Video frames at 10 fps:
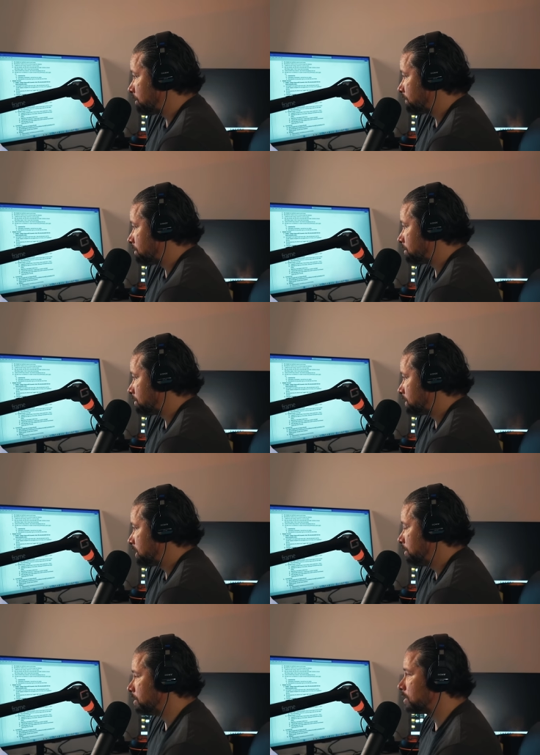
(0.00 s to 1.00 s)
me from
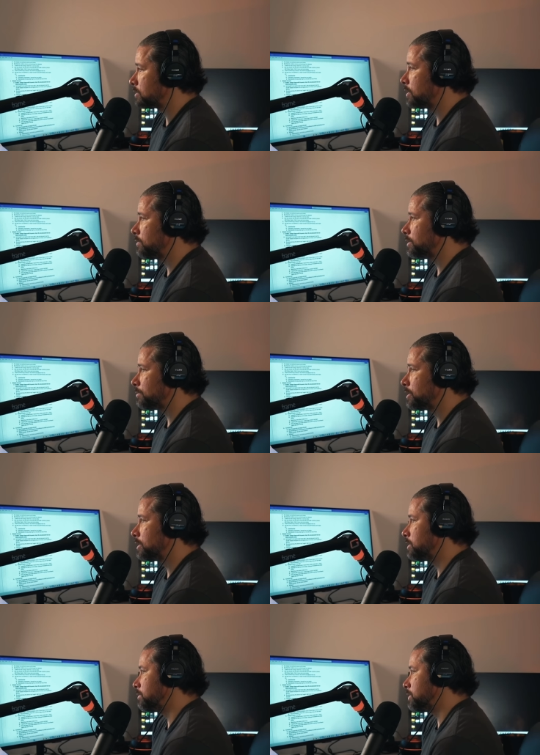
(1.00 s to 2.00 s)
keeping on going
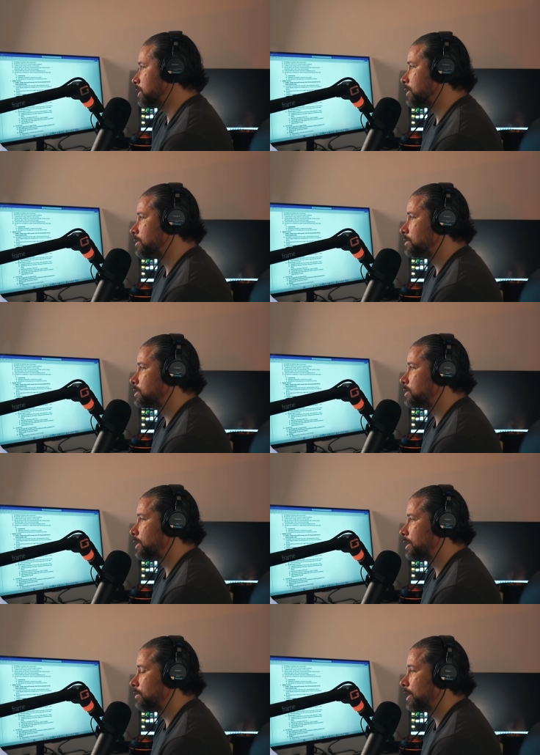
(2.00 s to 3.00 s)
because he was there to
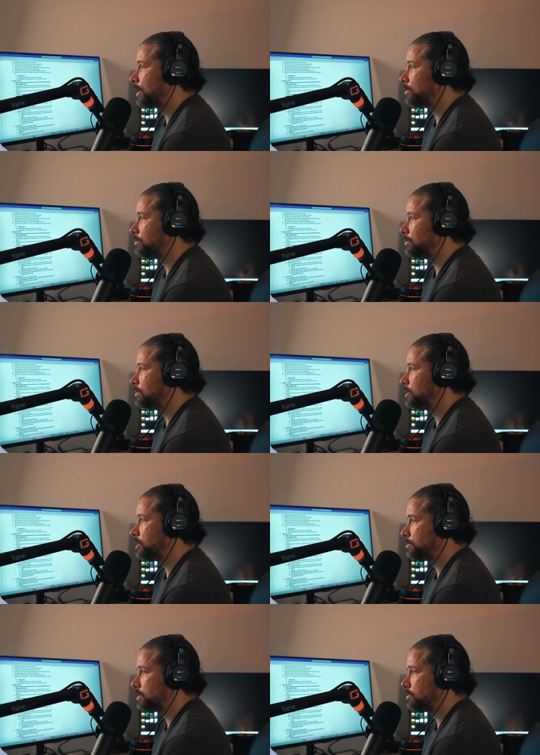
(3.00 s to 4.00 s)
carry out
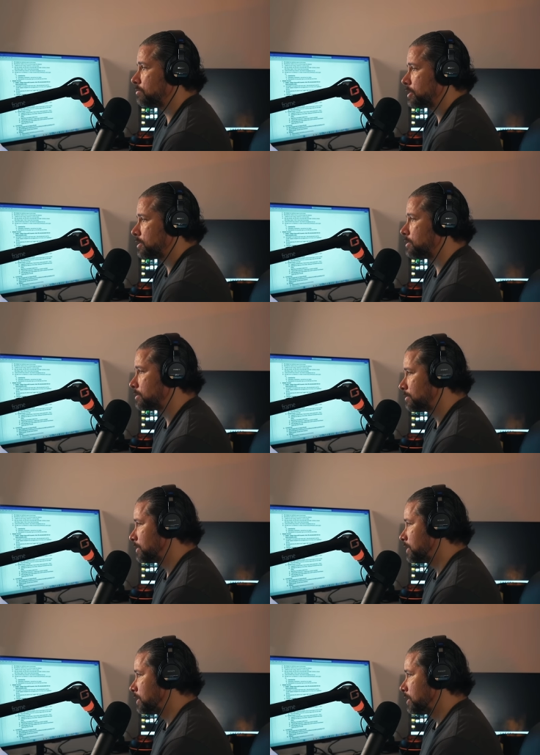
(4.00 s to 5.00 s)
Gypsy's wishes.
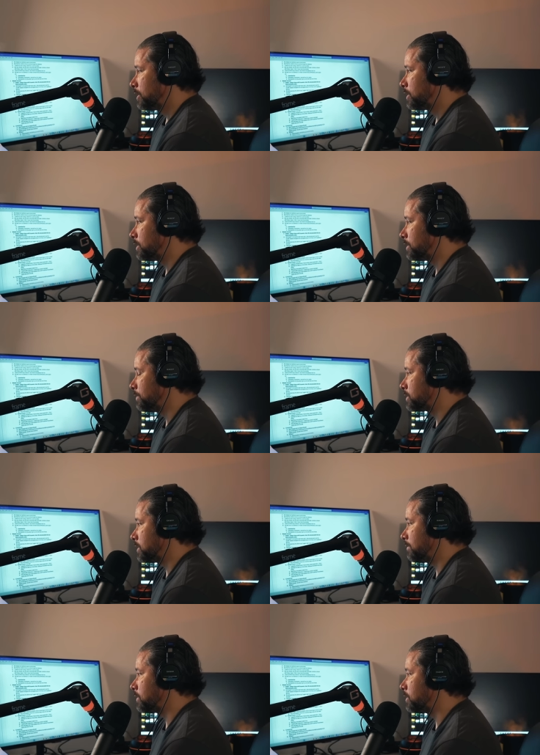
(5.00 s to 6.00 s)
Uh, he was in
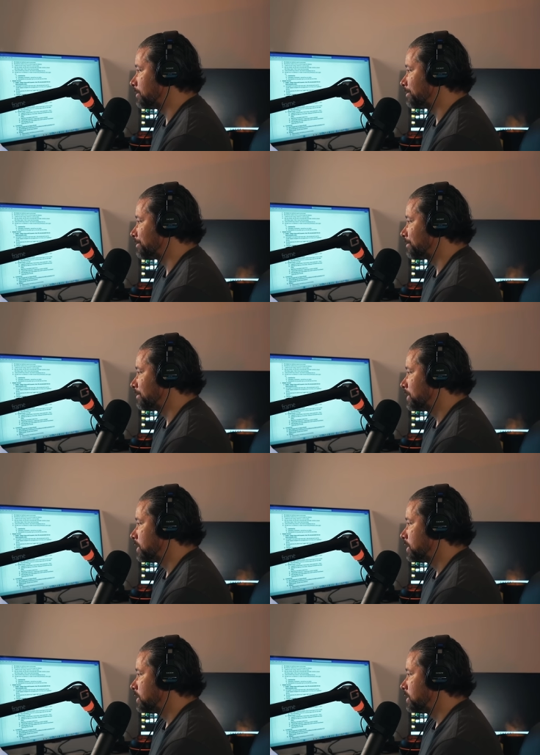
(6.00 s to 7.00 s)
love with her.
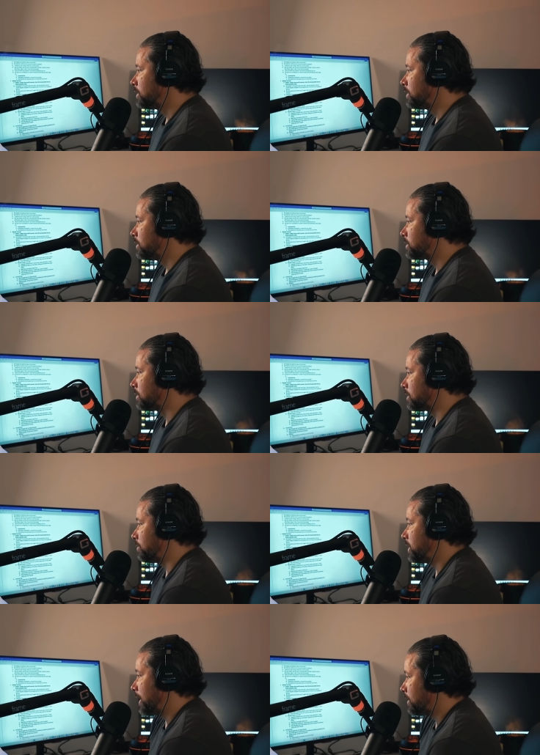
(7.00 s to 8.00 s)
So they
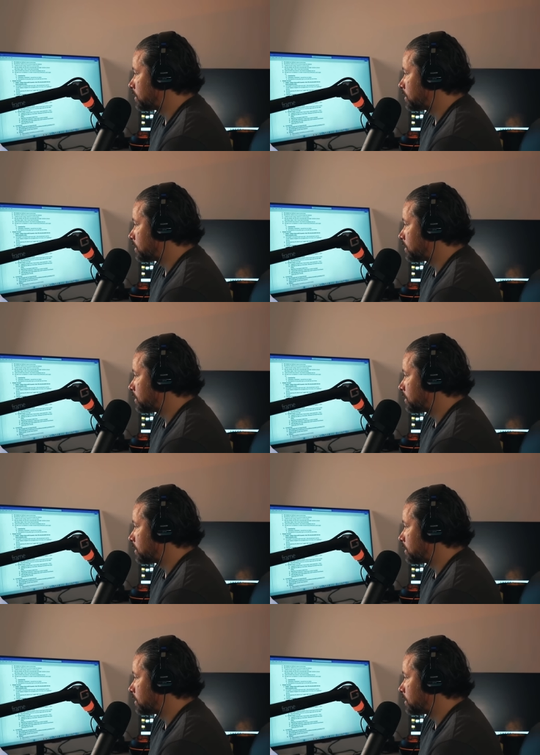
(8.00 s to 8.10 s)
began the